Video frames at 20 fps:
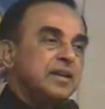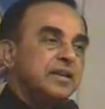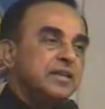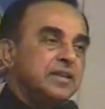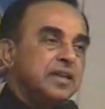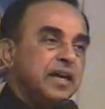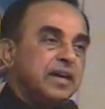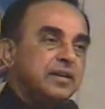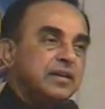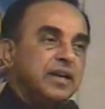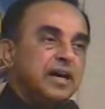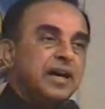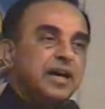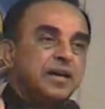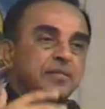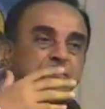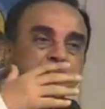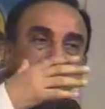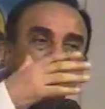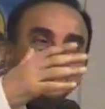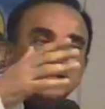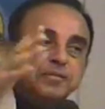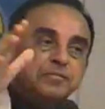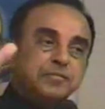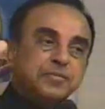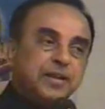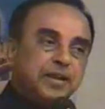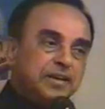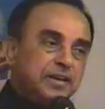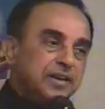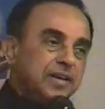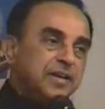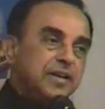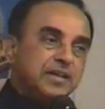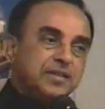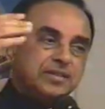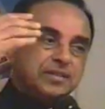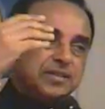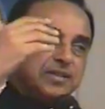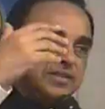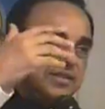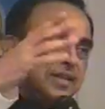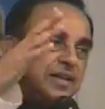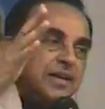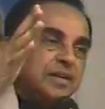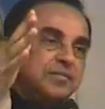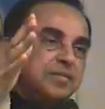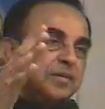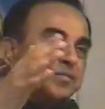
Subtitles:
that I am not complaining against Islam,